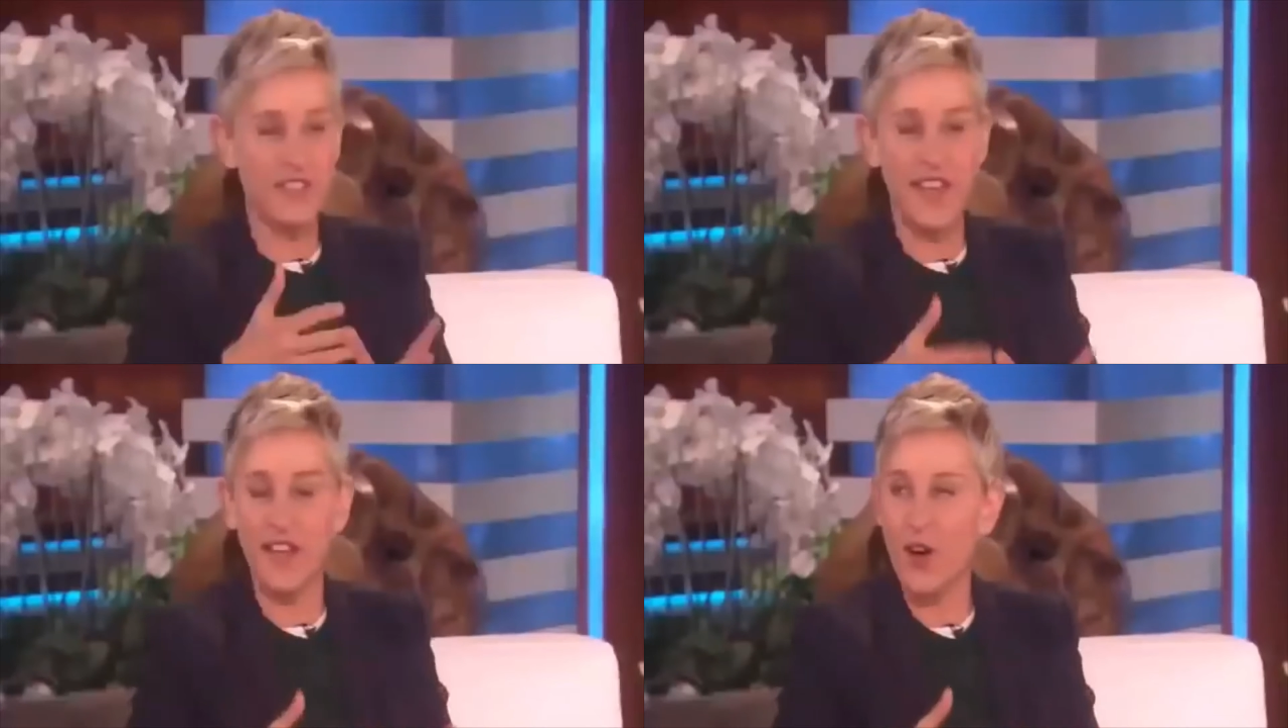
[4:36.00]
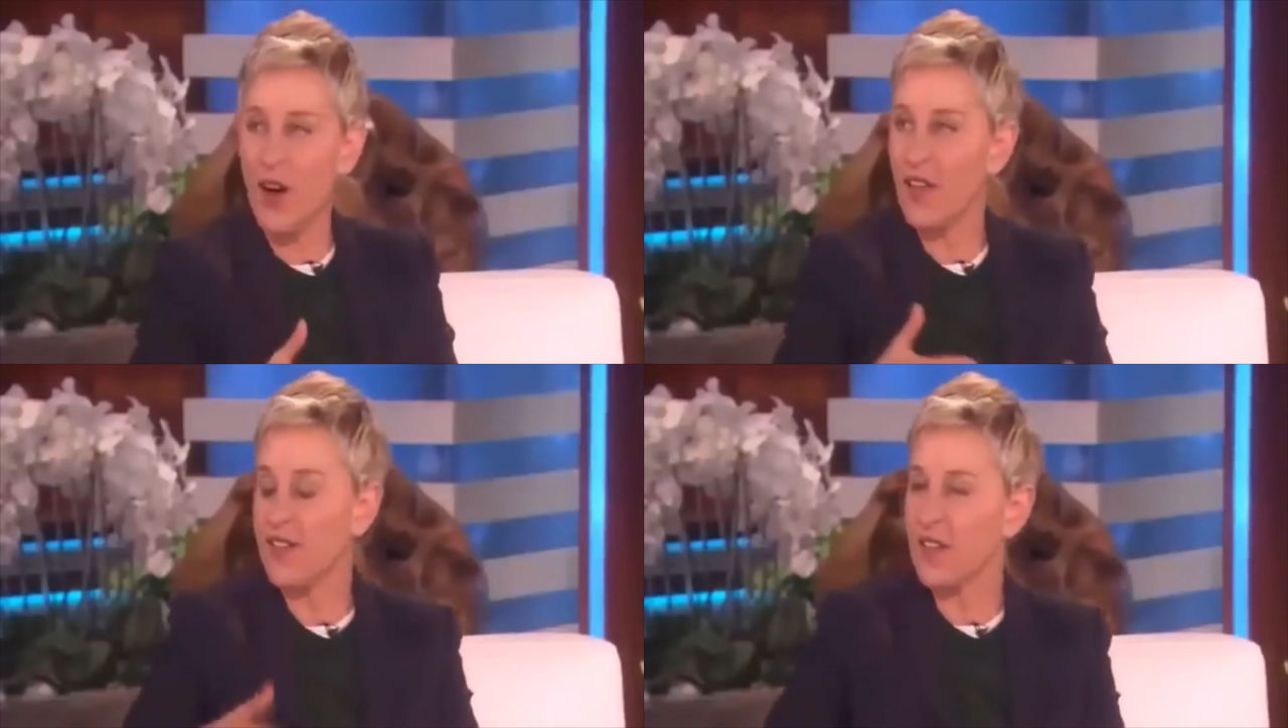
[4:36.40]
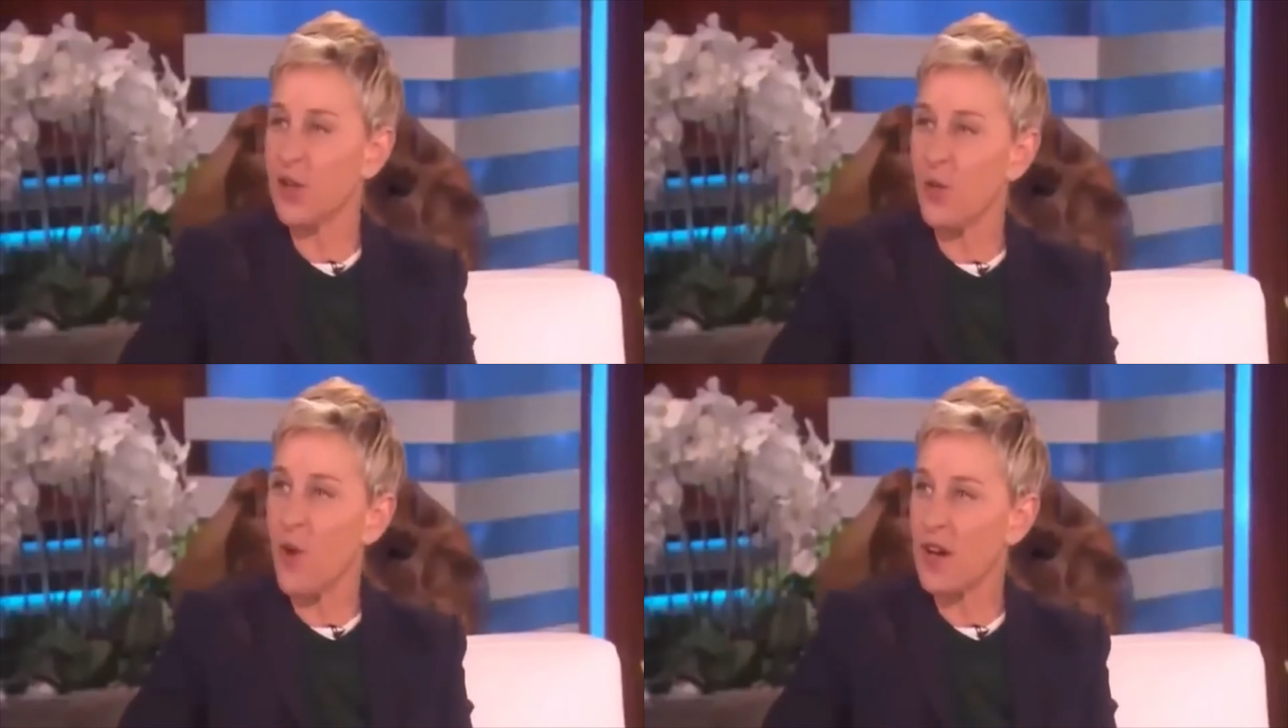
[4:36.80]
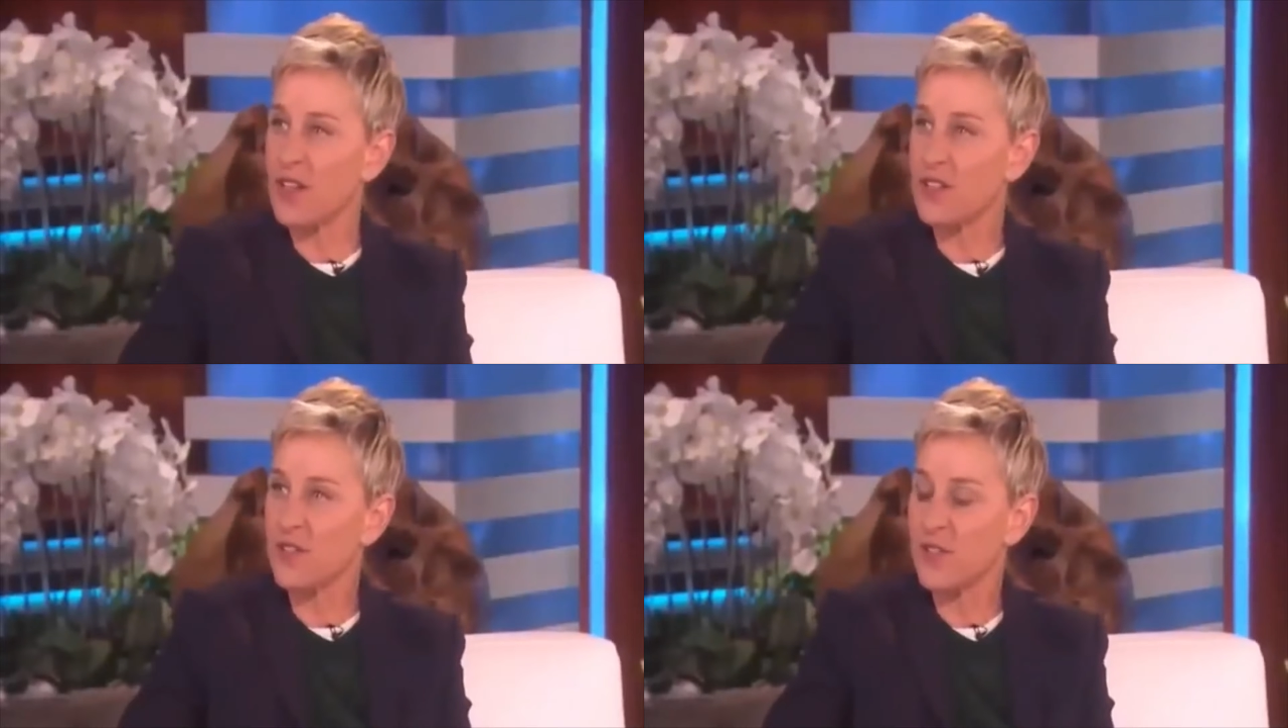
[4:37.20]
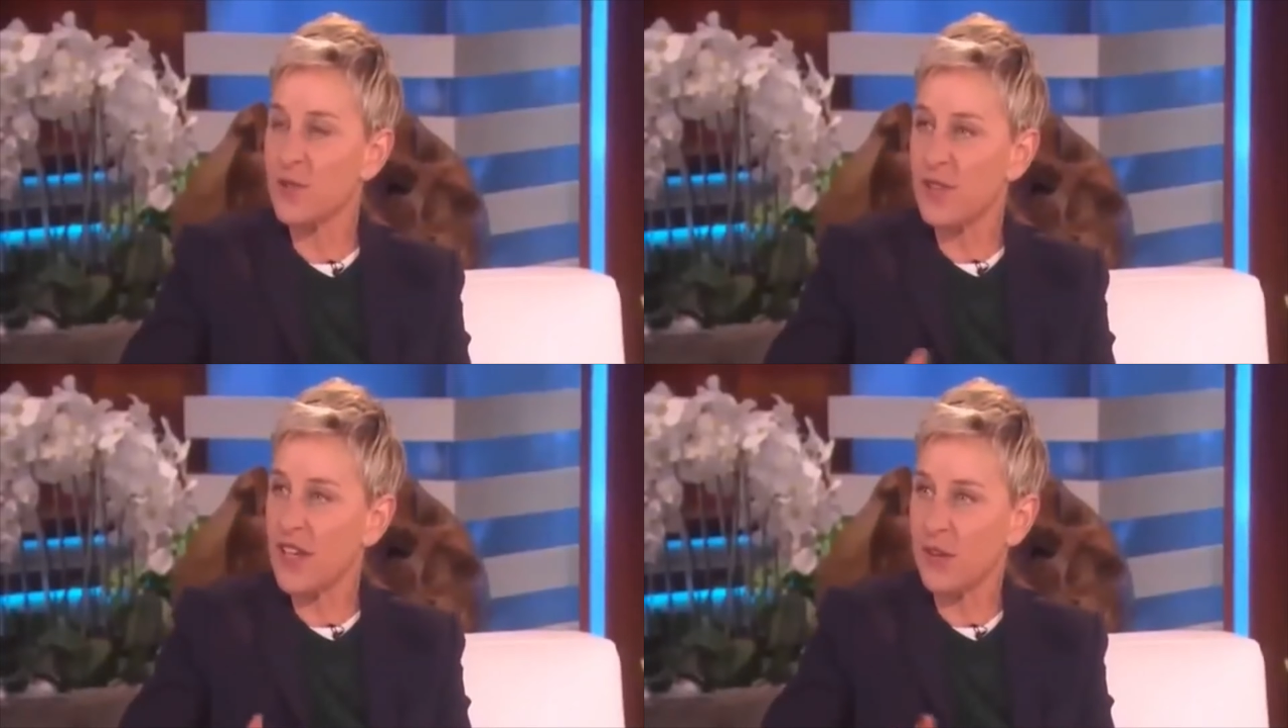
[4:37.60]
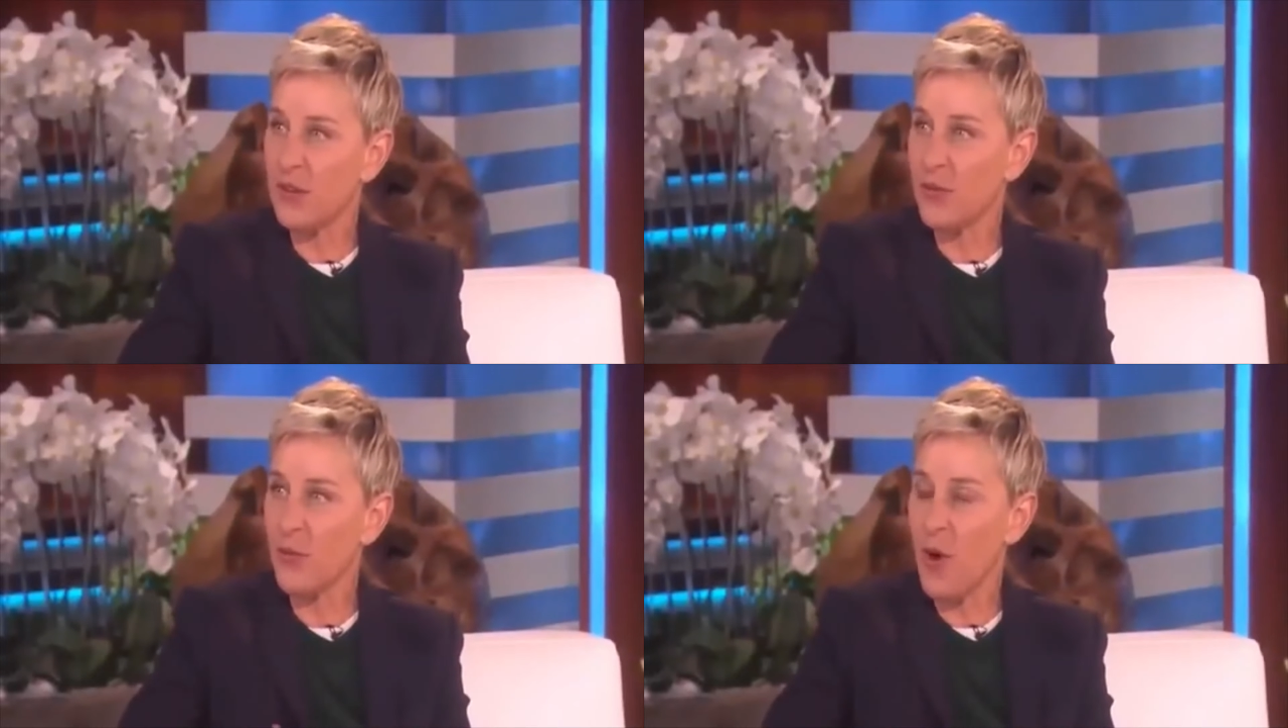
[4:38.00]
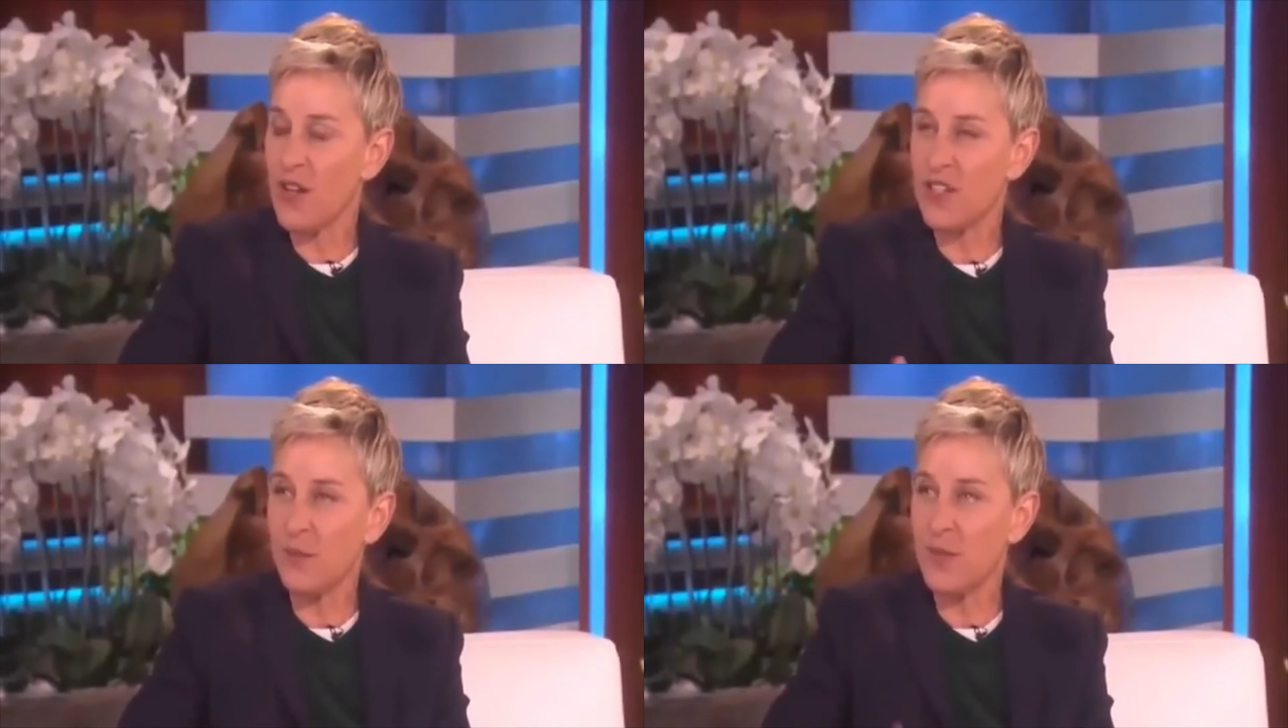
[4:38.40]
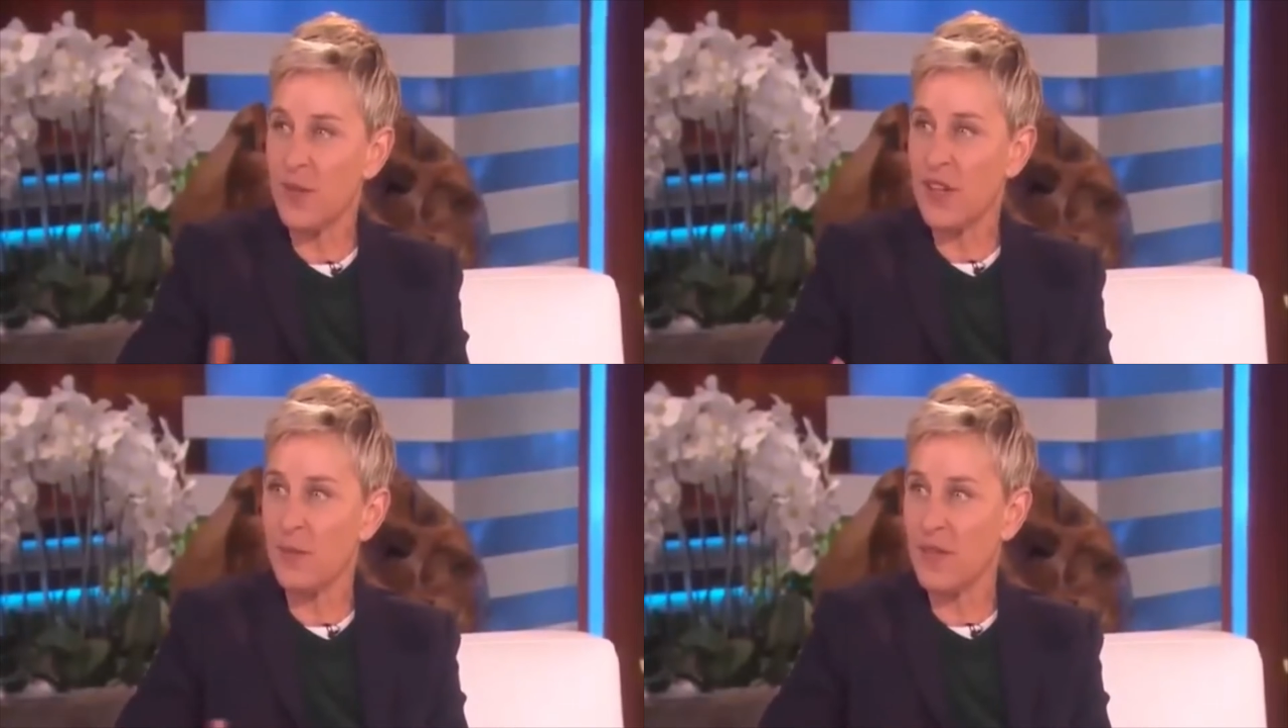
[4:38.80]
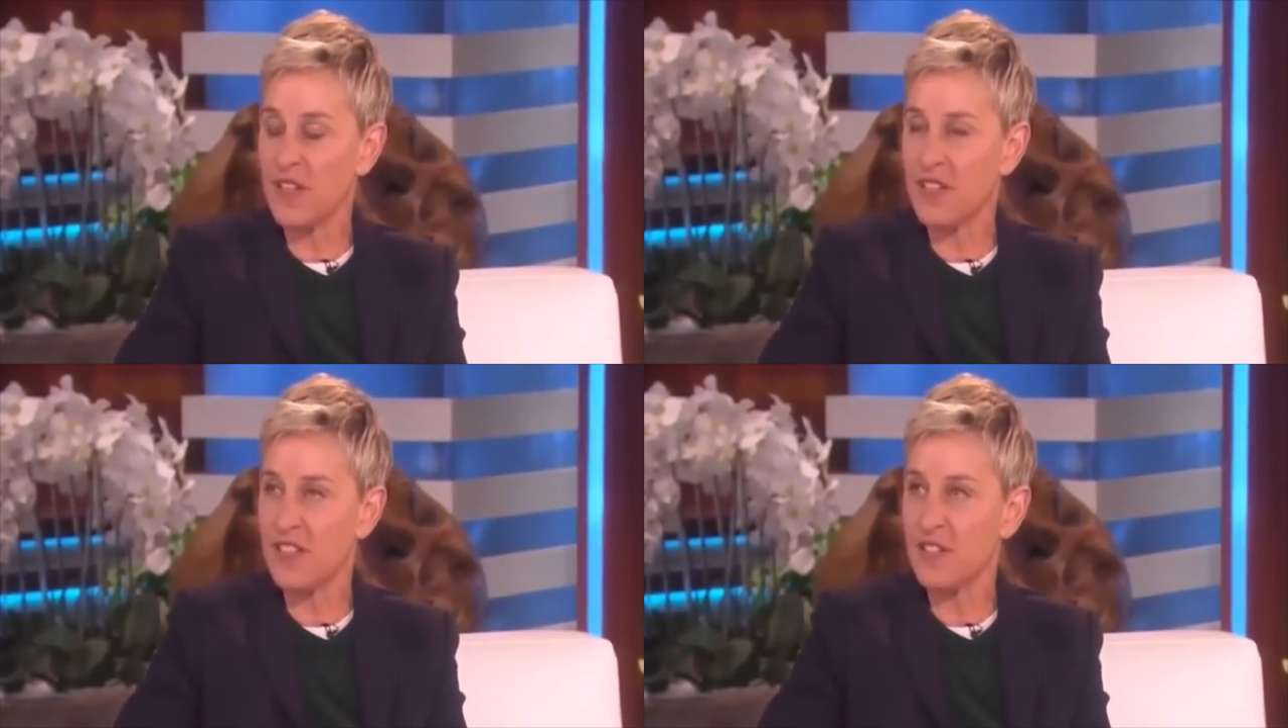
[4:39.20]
take on that you wanted to do, like, watching Beauty and the Beast?